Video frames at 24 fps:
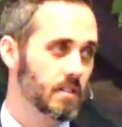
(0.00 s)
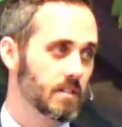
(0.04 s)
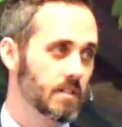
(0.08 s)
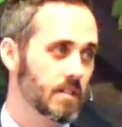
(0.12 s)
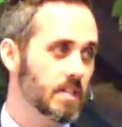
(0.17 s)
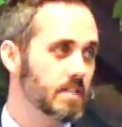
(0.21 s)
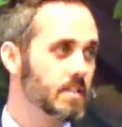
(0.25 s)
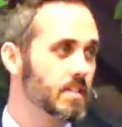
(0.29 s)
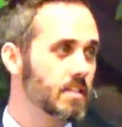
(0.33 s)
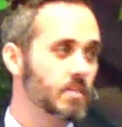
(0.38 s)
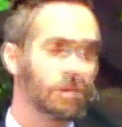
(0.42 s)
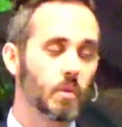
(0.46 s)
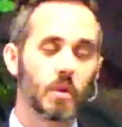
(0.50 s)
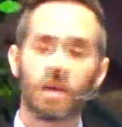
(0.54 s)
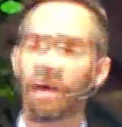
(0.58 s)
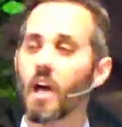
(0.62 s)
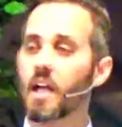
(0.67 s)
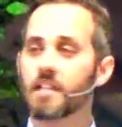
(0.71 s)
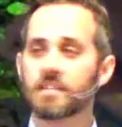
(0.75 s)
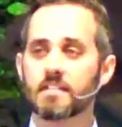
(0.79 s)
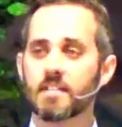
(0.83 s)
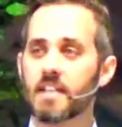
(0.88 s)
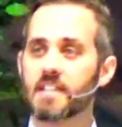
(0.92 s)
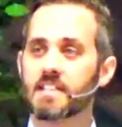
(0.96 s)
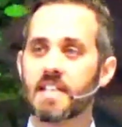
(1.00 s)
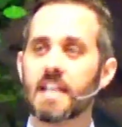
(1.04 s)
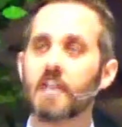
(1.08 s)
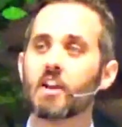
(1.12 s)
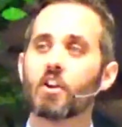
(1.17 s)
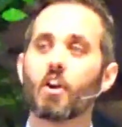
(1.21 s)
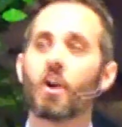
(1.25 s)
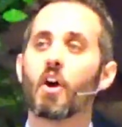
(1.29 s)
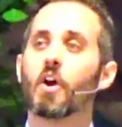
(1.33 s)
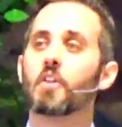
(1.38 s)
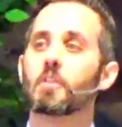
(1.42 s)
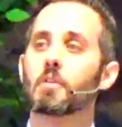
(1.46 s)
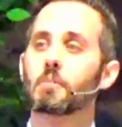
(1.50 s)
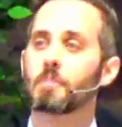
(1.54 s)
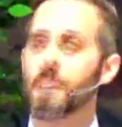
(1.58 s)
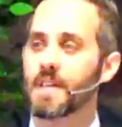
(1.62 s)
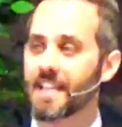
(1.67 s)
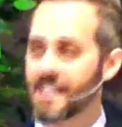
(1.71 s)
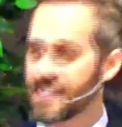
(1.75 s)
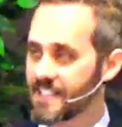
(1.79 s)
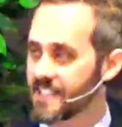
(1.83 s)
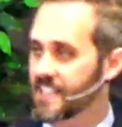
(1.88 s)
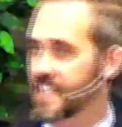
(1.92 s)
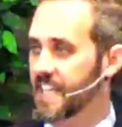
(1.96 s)
This is what God says. Here are the
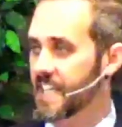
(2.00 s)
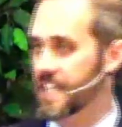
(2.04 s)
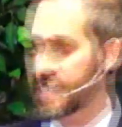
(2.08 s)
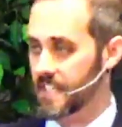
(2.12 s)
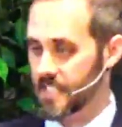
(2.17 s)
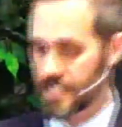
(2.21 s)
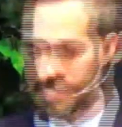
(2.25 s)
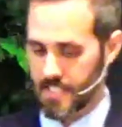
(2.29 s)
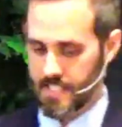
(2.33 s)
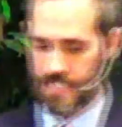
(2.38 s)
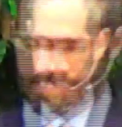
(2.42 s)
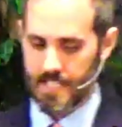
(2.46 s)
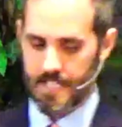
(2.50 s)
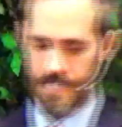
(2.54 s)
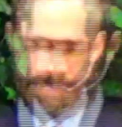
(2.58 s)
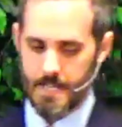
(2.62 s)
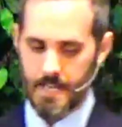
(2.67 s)
big sins.